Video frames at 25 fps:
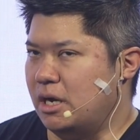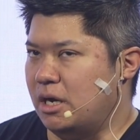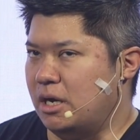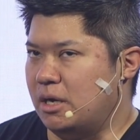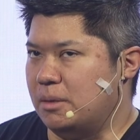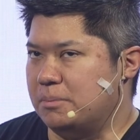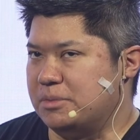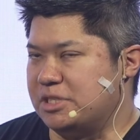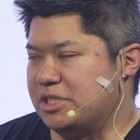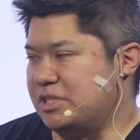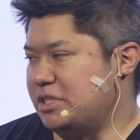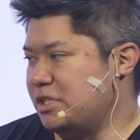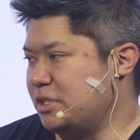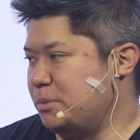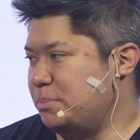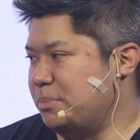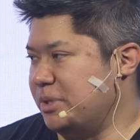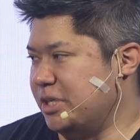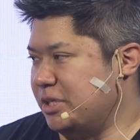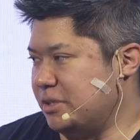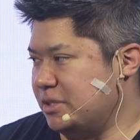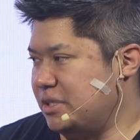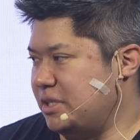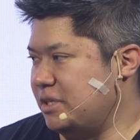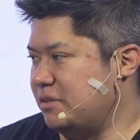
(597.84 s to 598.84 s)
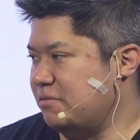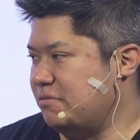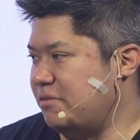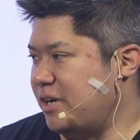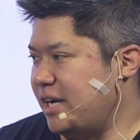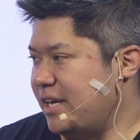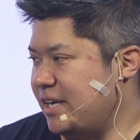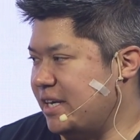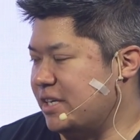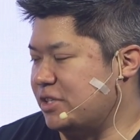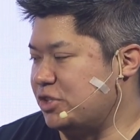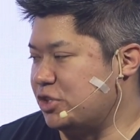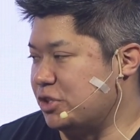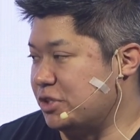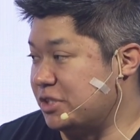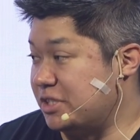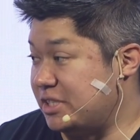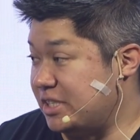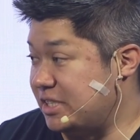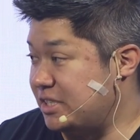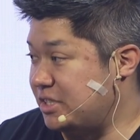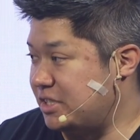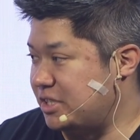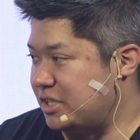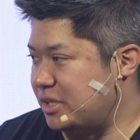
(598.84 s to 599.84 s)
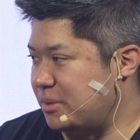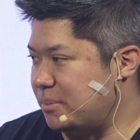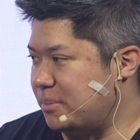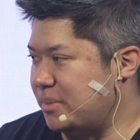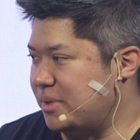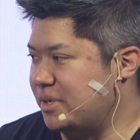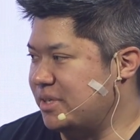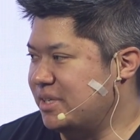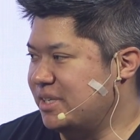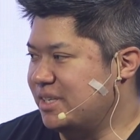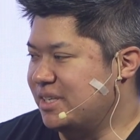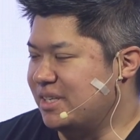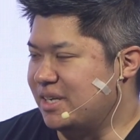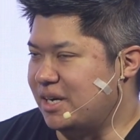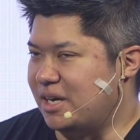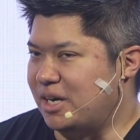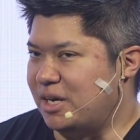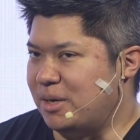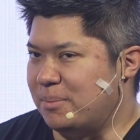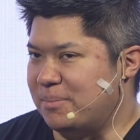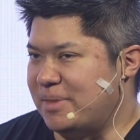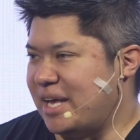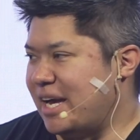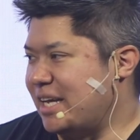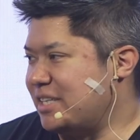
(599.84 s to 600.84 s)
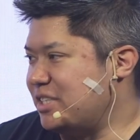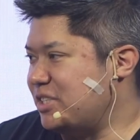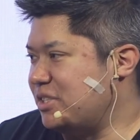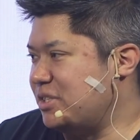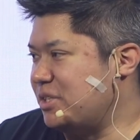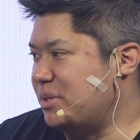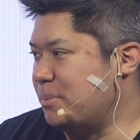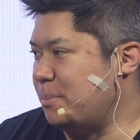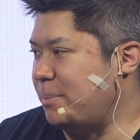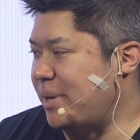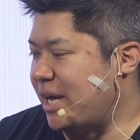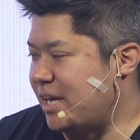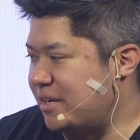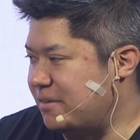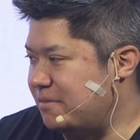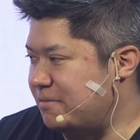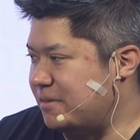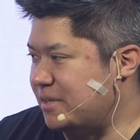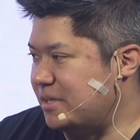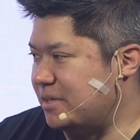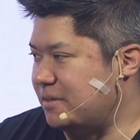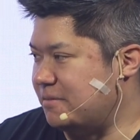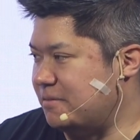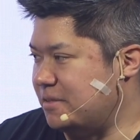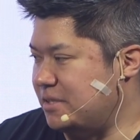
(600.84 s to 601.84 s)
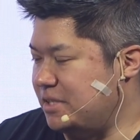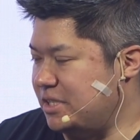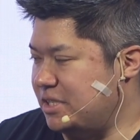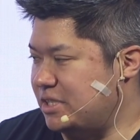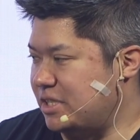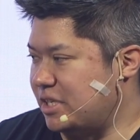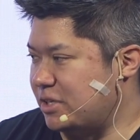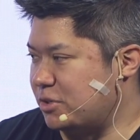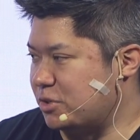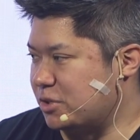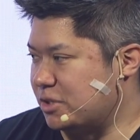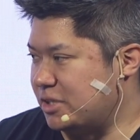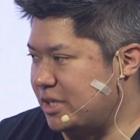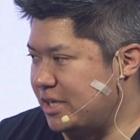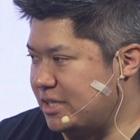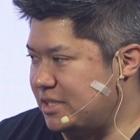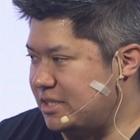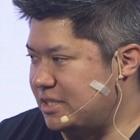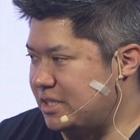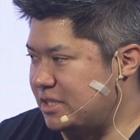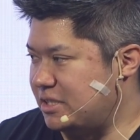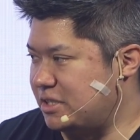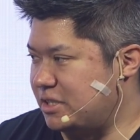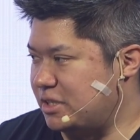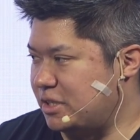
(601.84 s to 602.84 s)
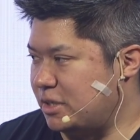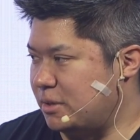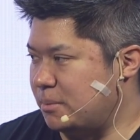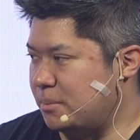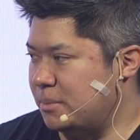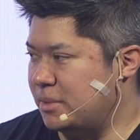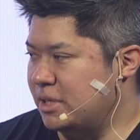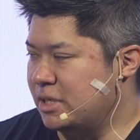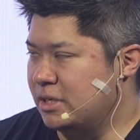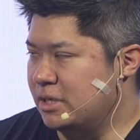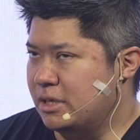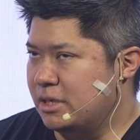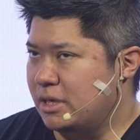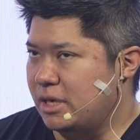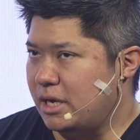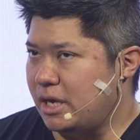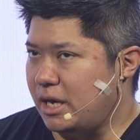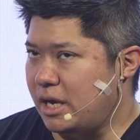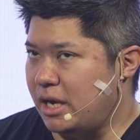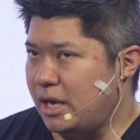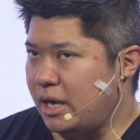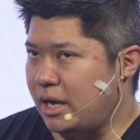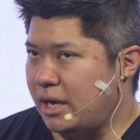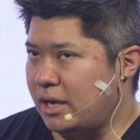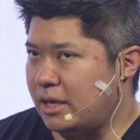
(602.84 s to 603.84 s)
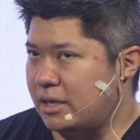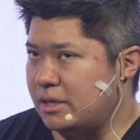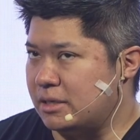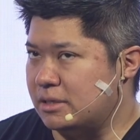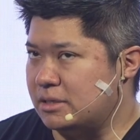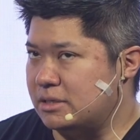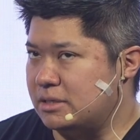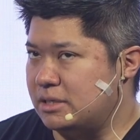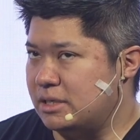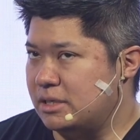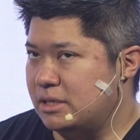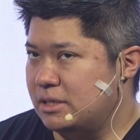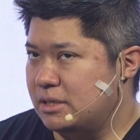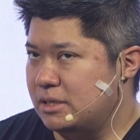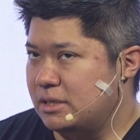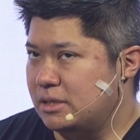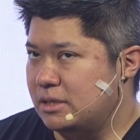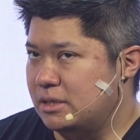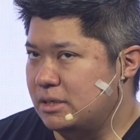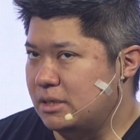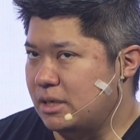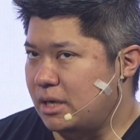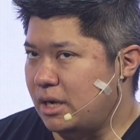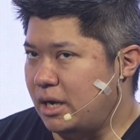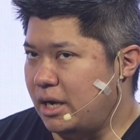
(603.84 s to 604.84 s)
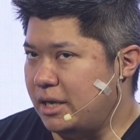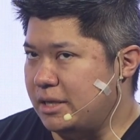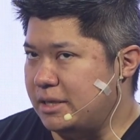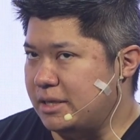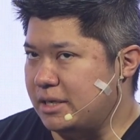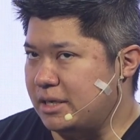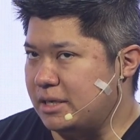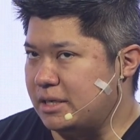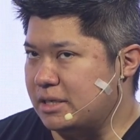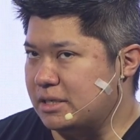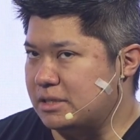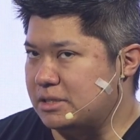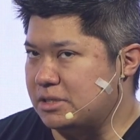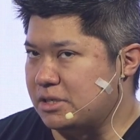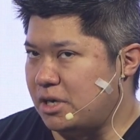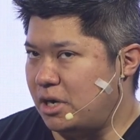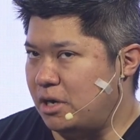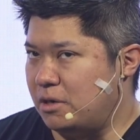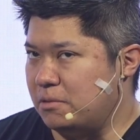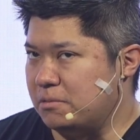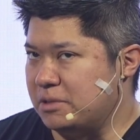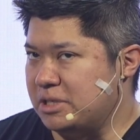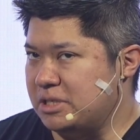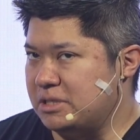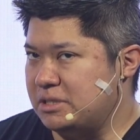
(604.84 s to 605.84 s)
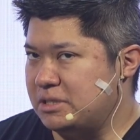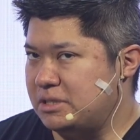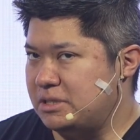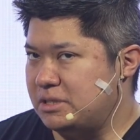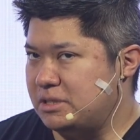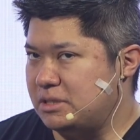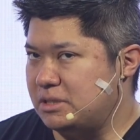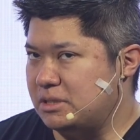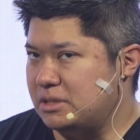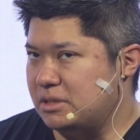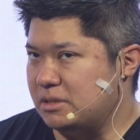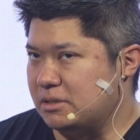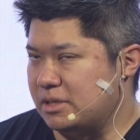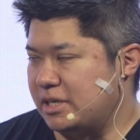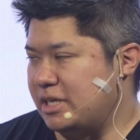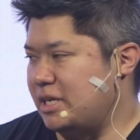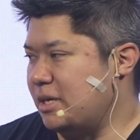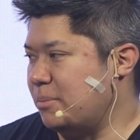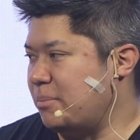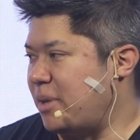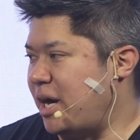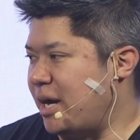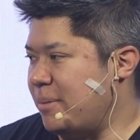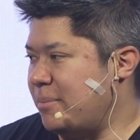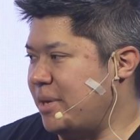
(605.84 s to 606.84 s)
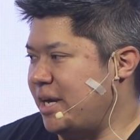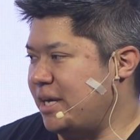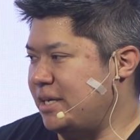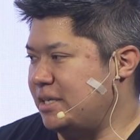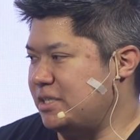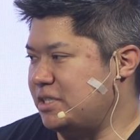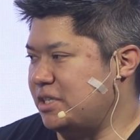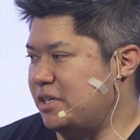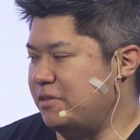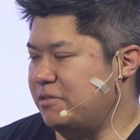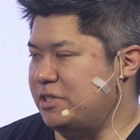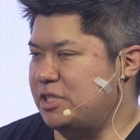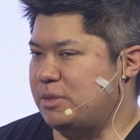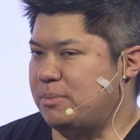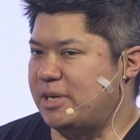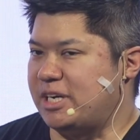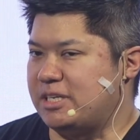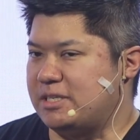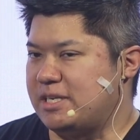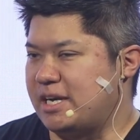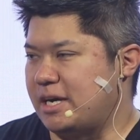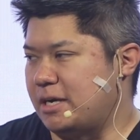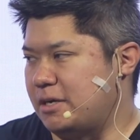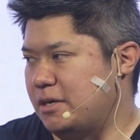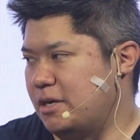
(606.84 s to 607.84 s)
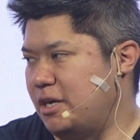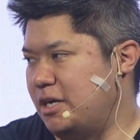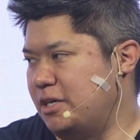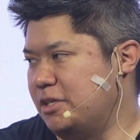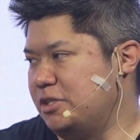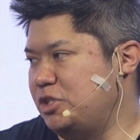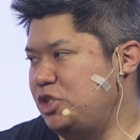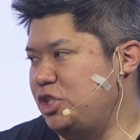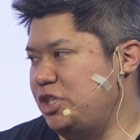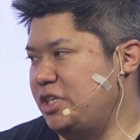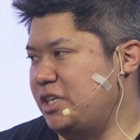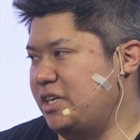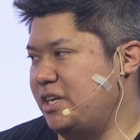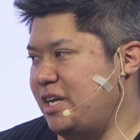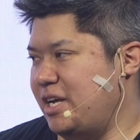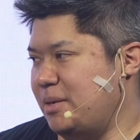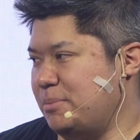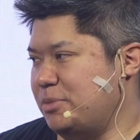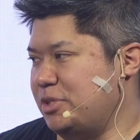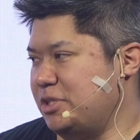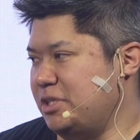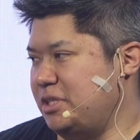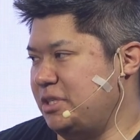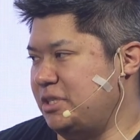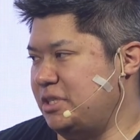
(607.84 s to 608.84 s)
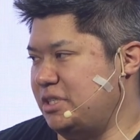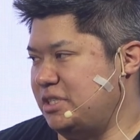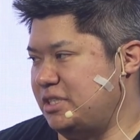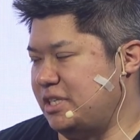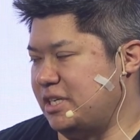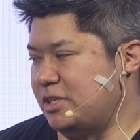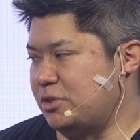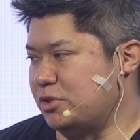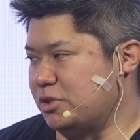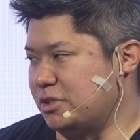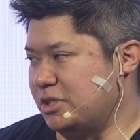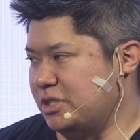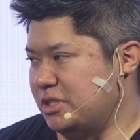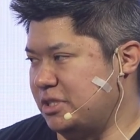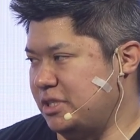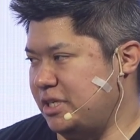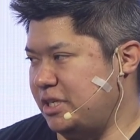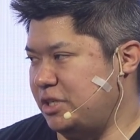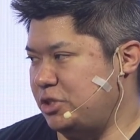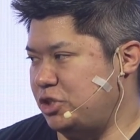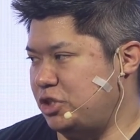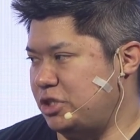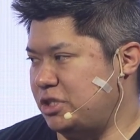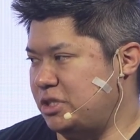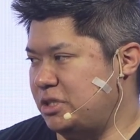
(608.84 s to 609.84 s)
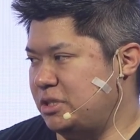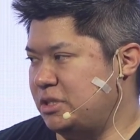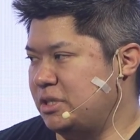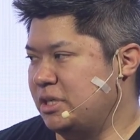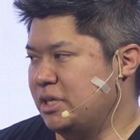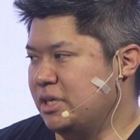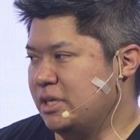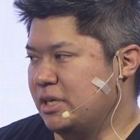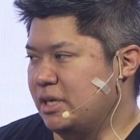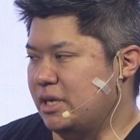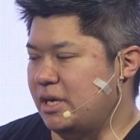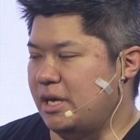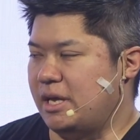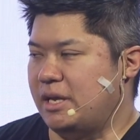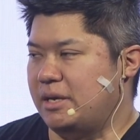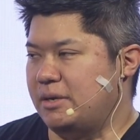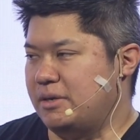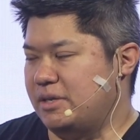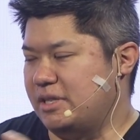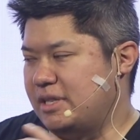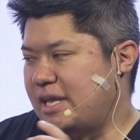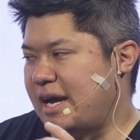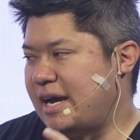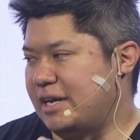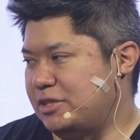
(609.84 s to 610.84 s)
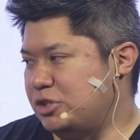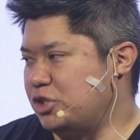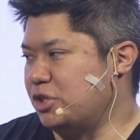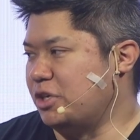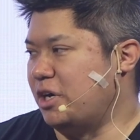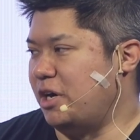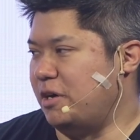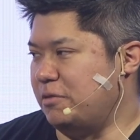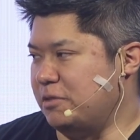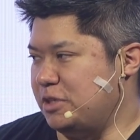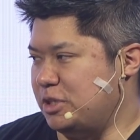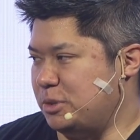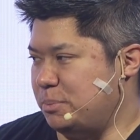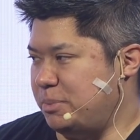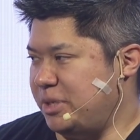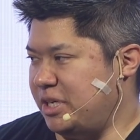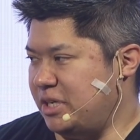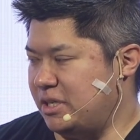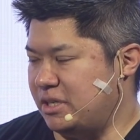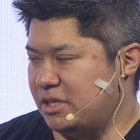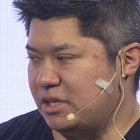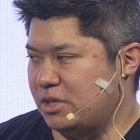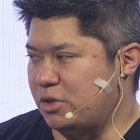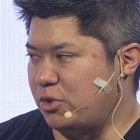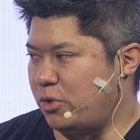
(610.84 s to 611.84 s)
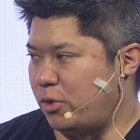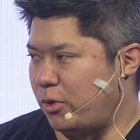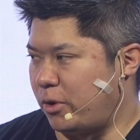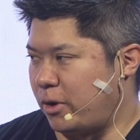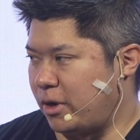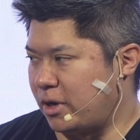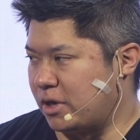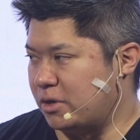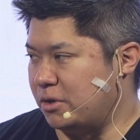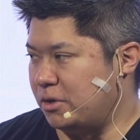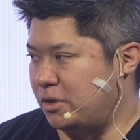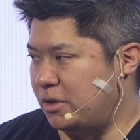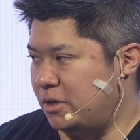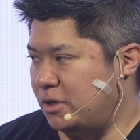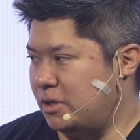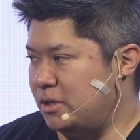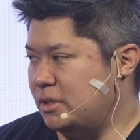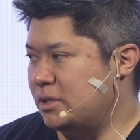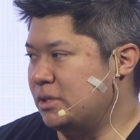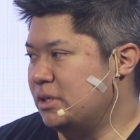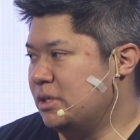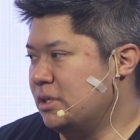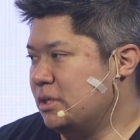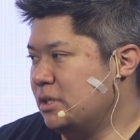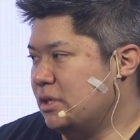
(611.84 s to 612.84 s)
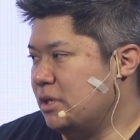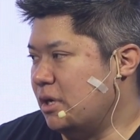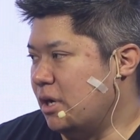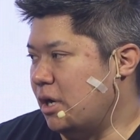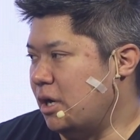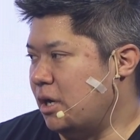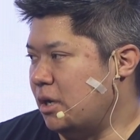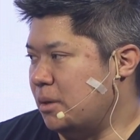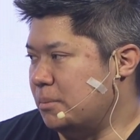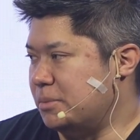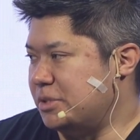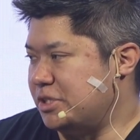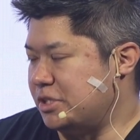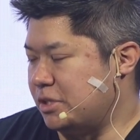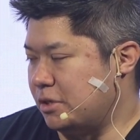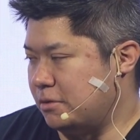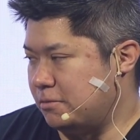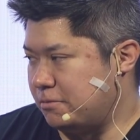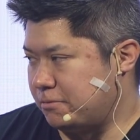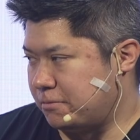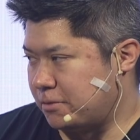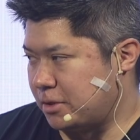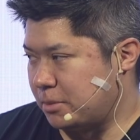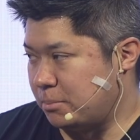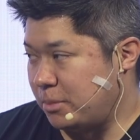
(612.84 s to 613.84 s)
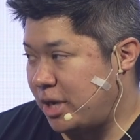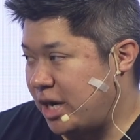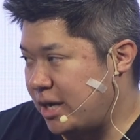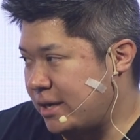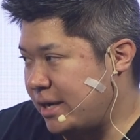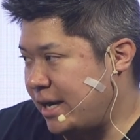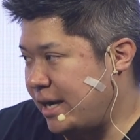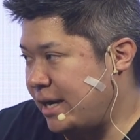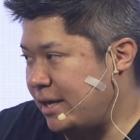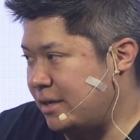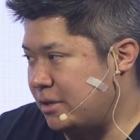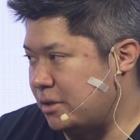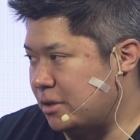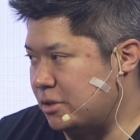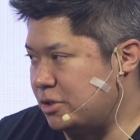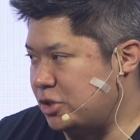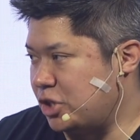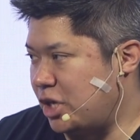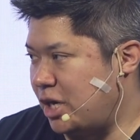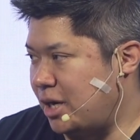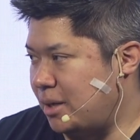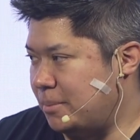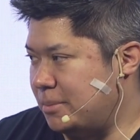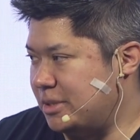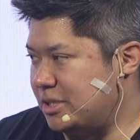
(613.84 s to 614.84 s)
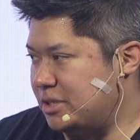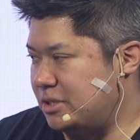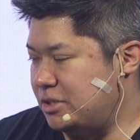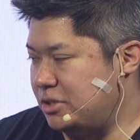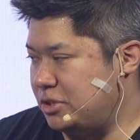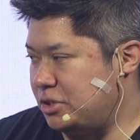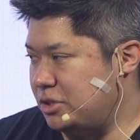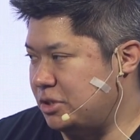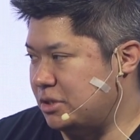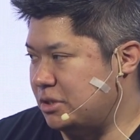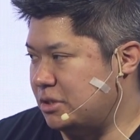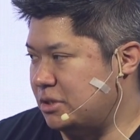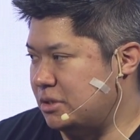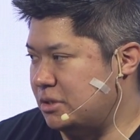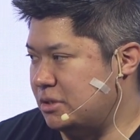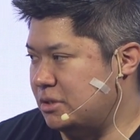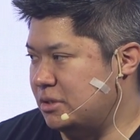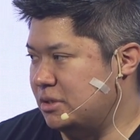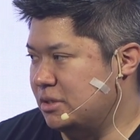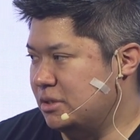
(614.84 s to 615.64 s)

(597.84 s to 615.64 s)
just this built-in financial system. That's the benefit of a decentralized system. And I think it's always, like in my mind, it's always about technology enabling decentralization, and that should always be the core goal. So for Monad, our job is to